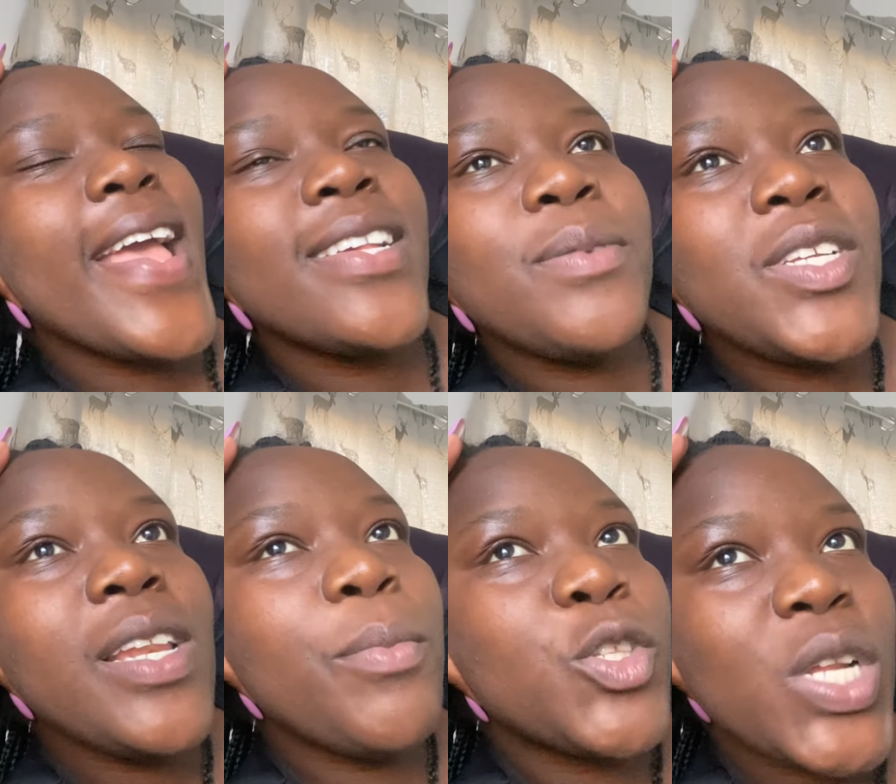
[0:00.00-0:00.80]
especially
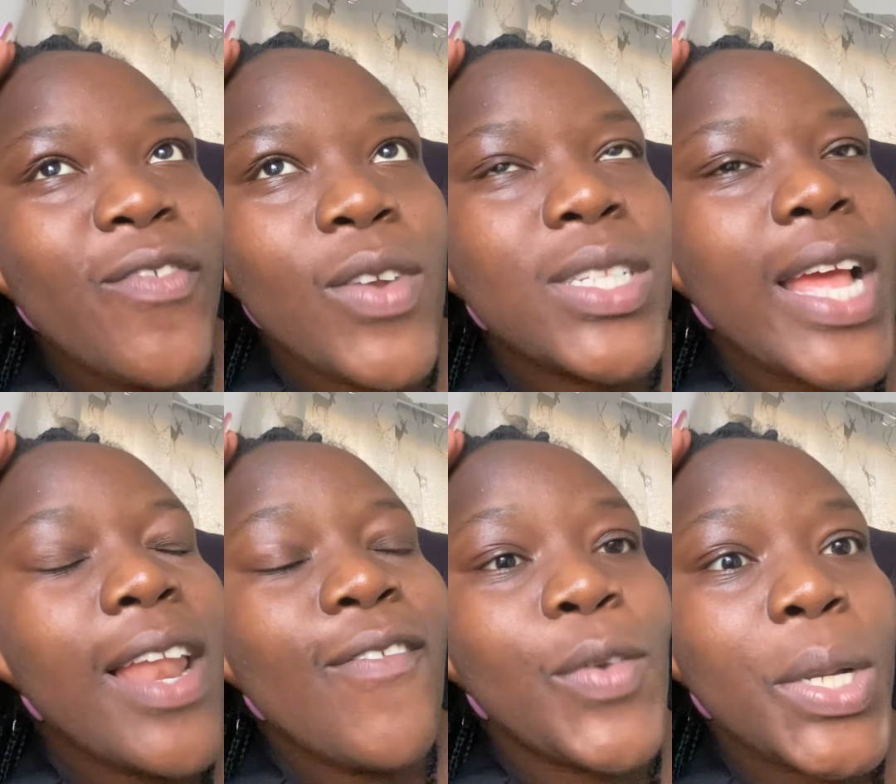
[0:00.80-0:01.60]
Botswana vlogs. I
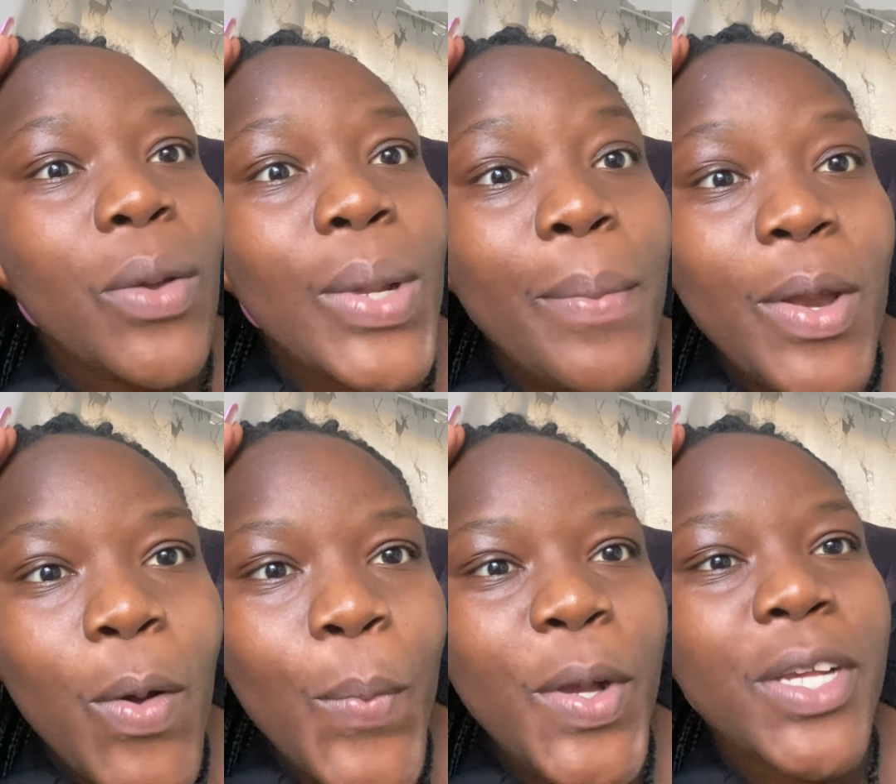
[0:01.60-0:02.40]
love vlogging when I'm at
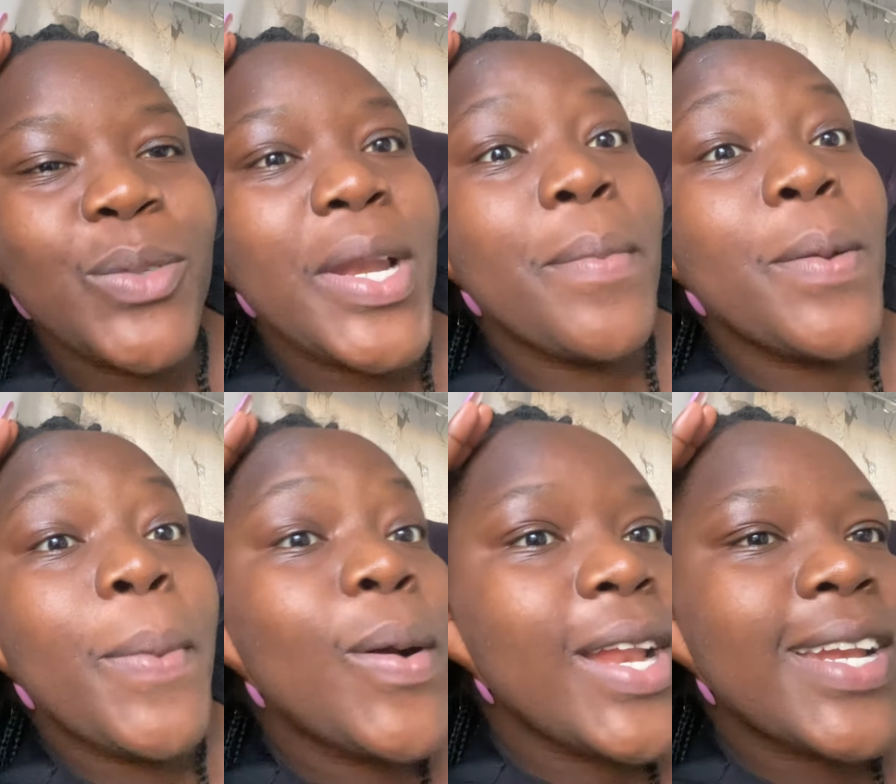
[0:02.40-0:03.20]
home because when I'm in
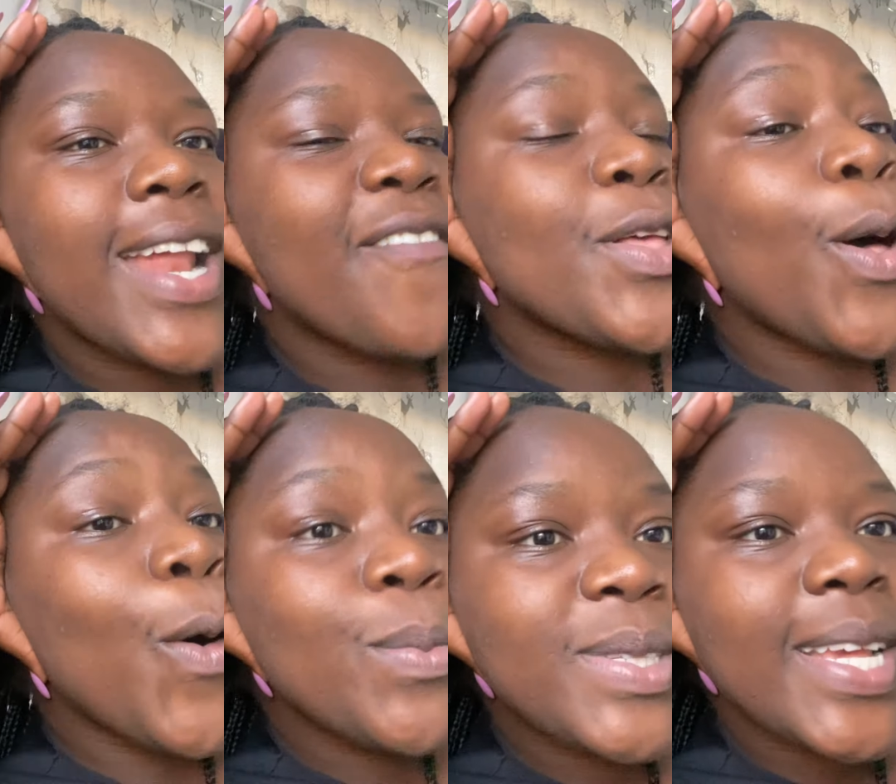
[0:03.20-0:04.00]
Poland and I feel
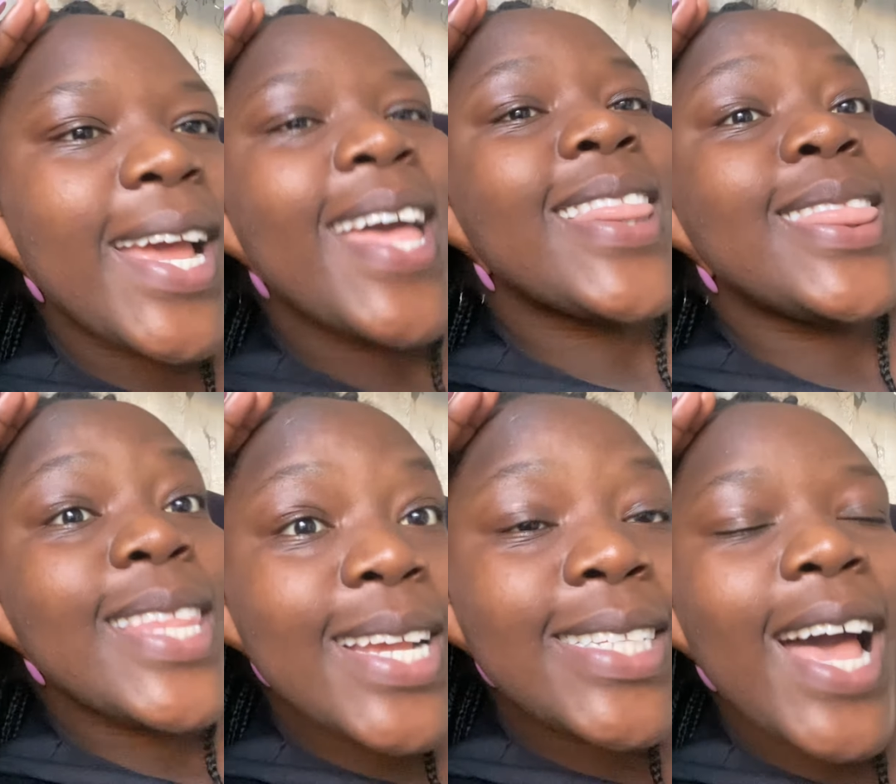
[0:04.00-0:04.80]
homesick,
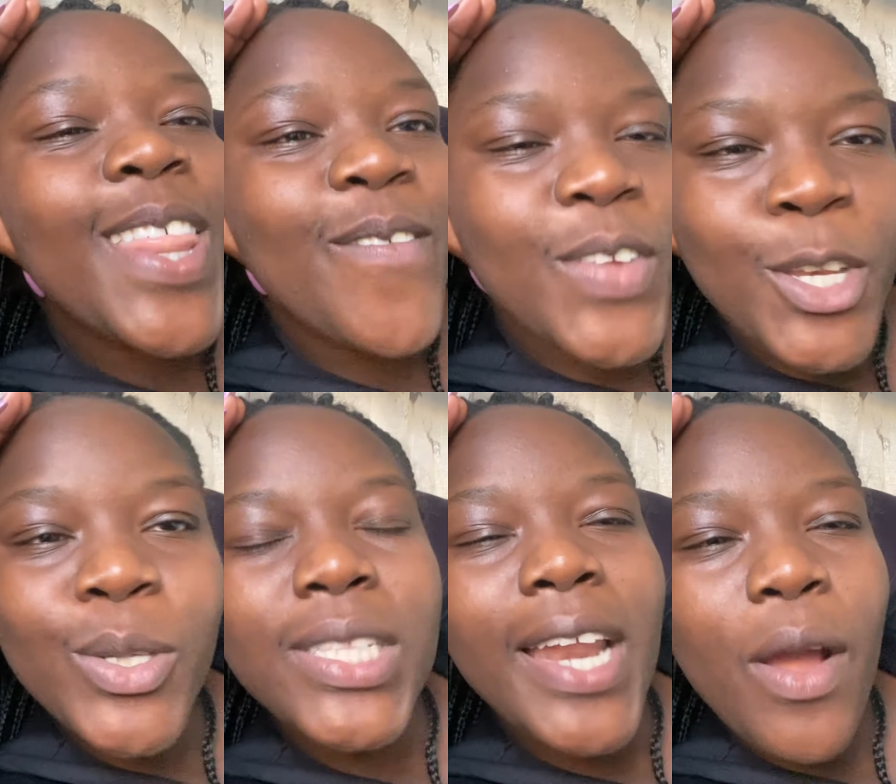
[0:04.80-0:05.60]
these are the
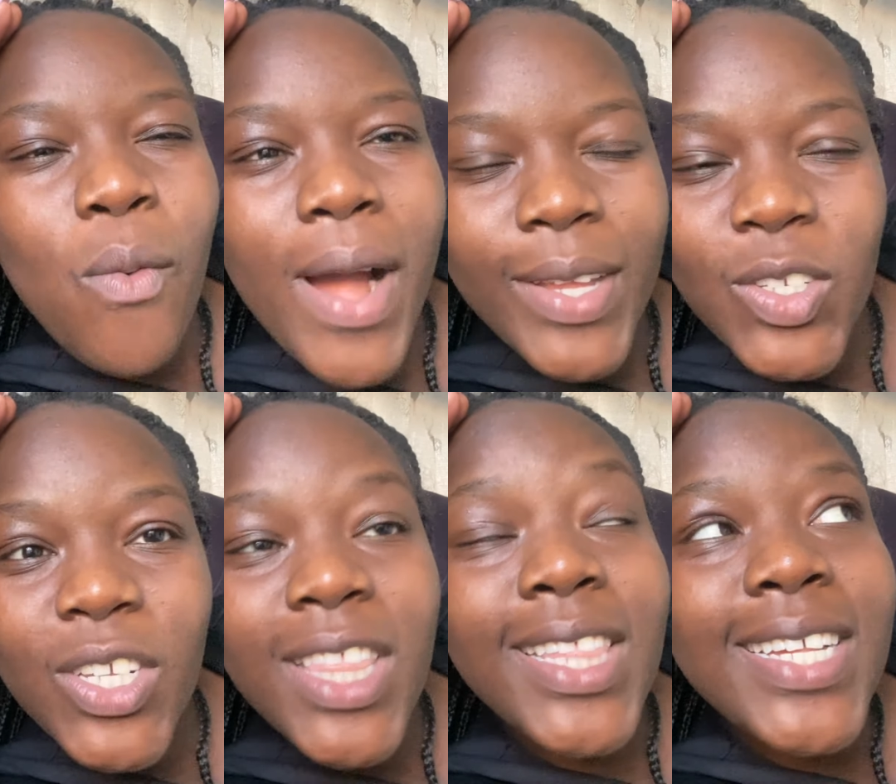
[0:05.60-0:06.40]
videos that I watch.
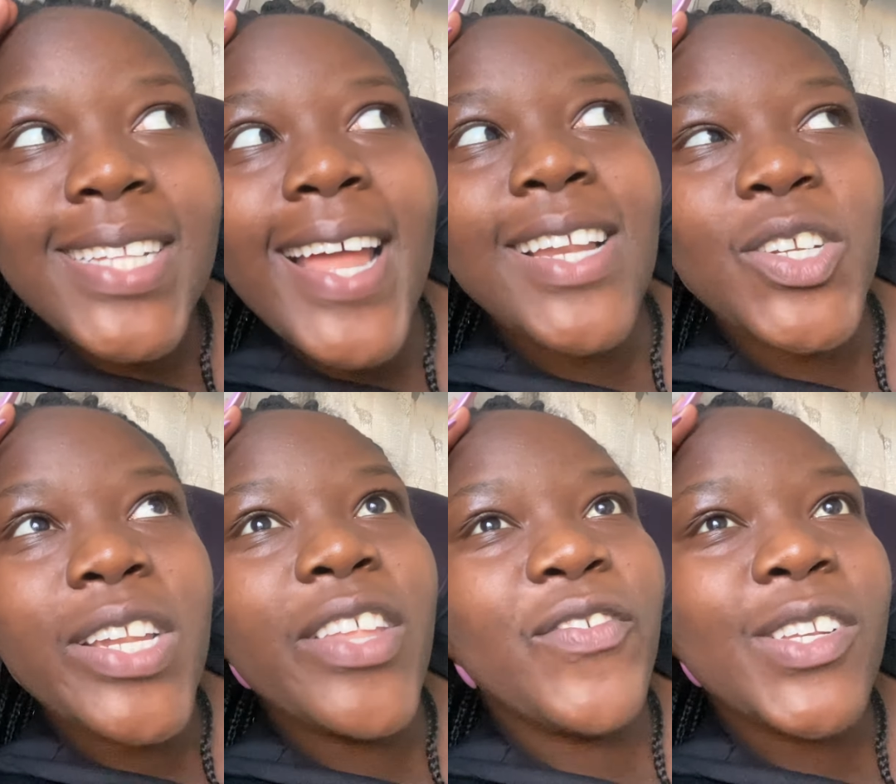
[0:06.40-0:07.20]
These are literally
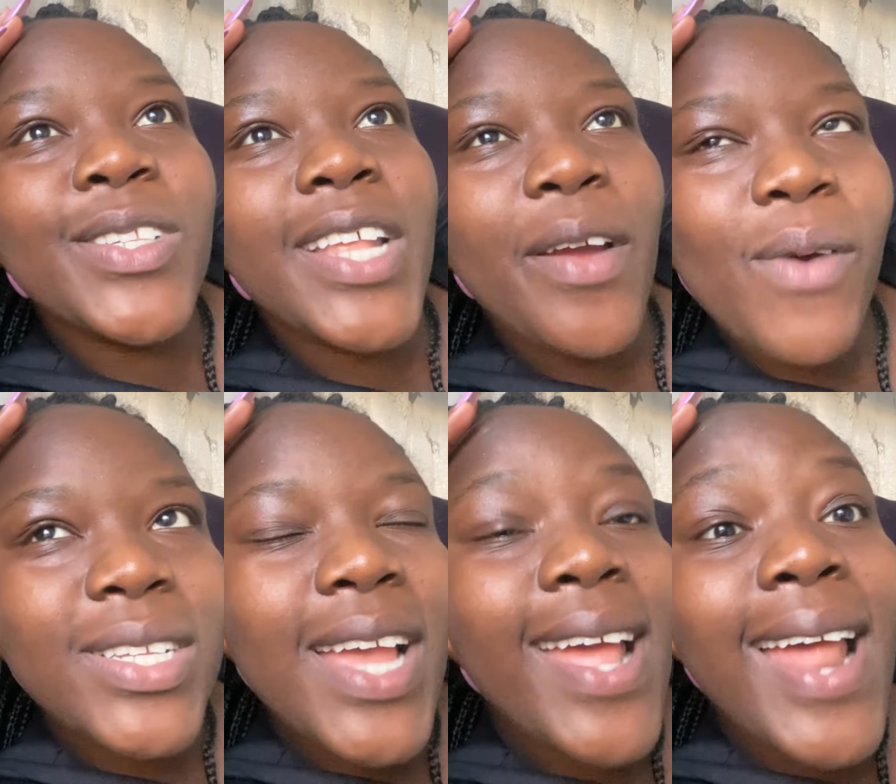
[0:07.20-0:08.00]
the videos that I
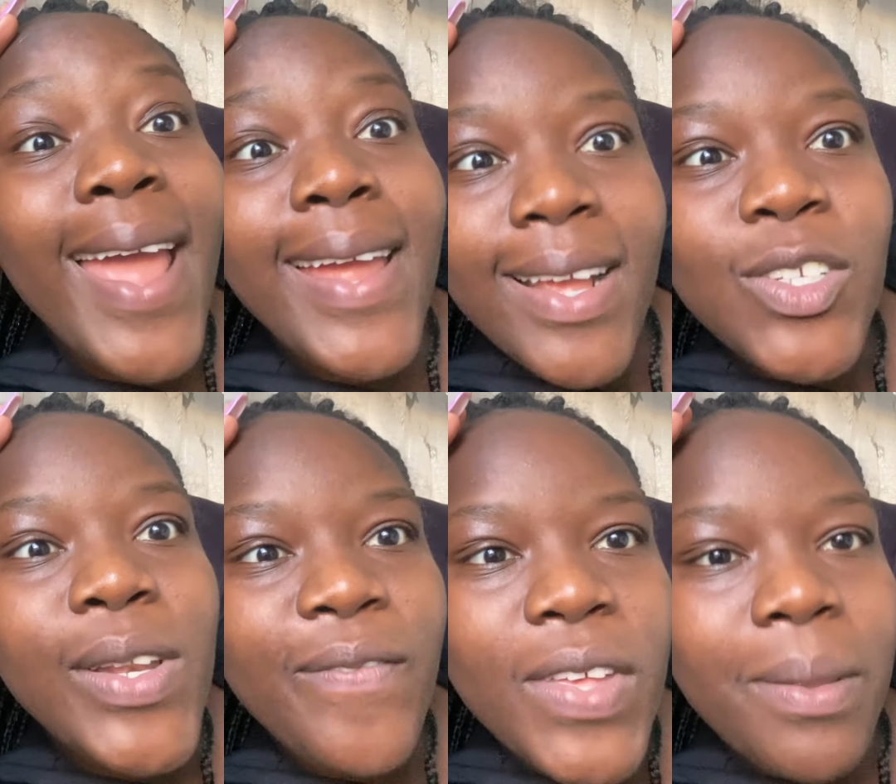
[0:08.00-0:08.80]
watch and I
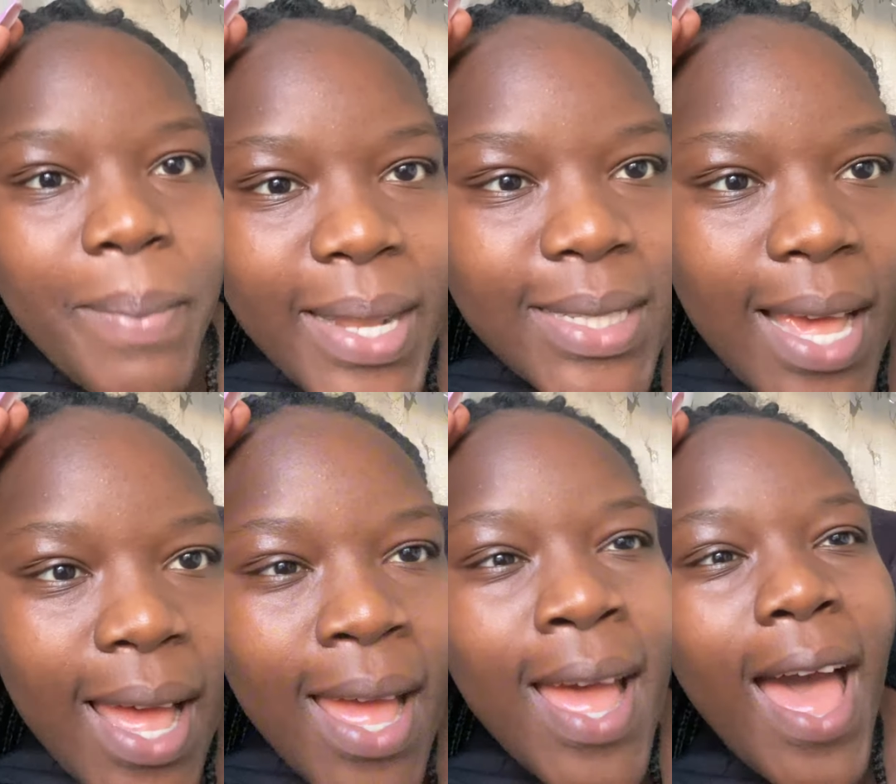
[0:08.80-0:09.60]
actually feel better.
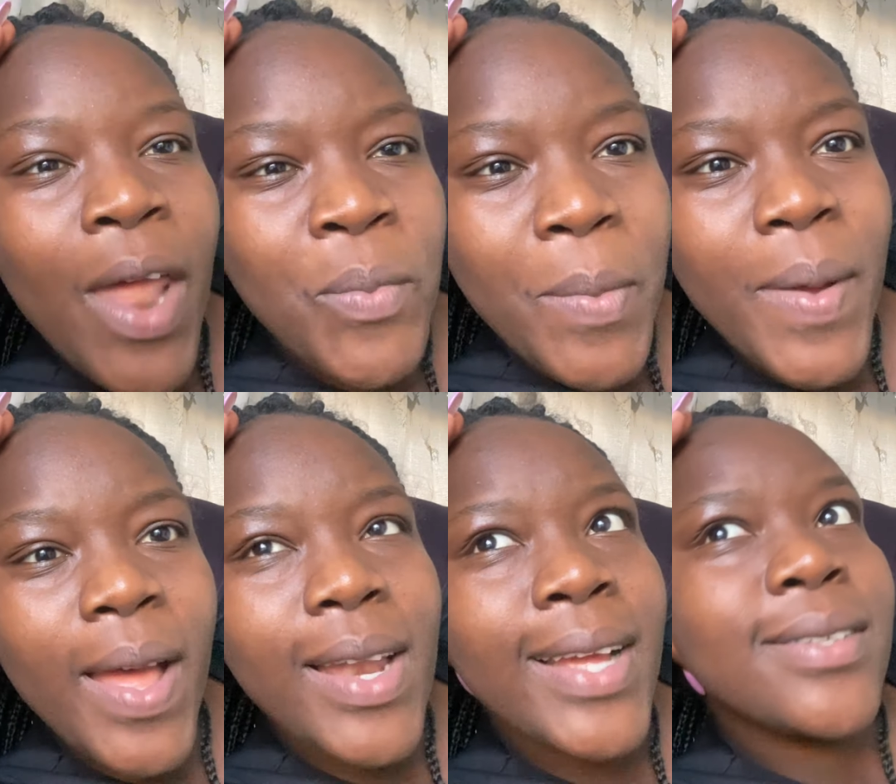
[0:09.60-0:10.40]
I remember
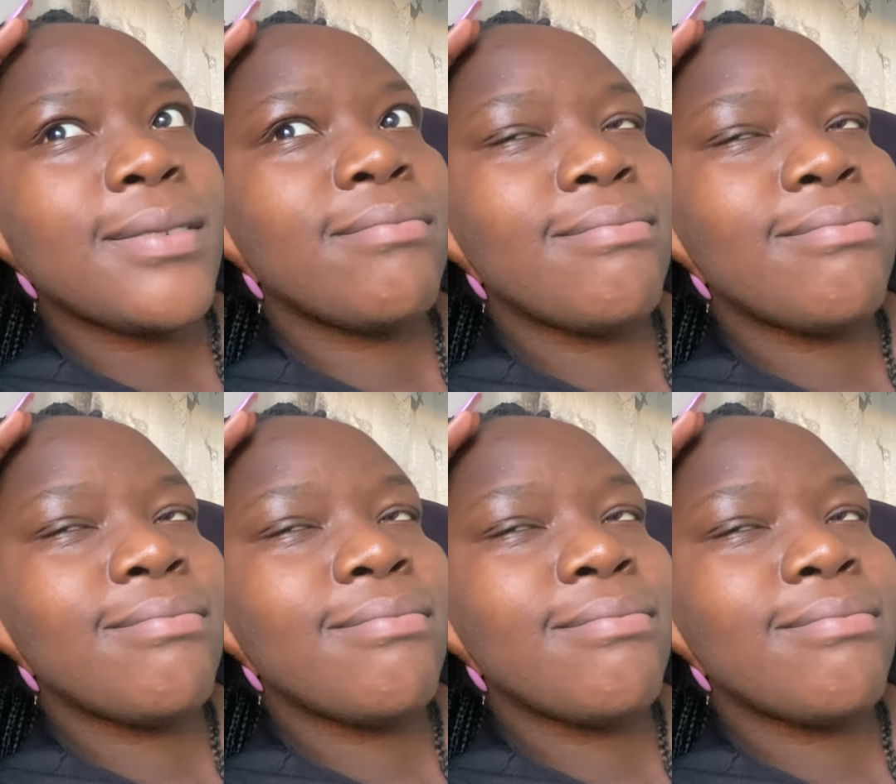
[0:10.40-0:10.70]
like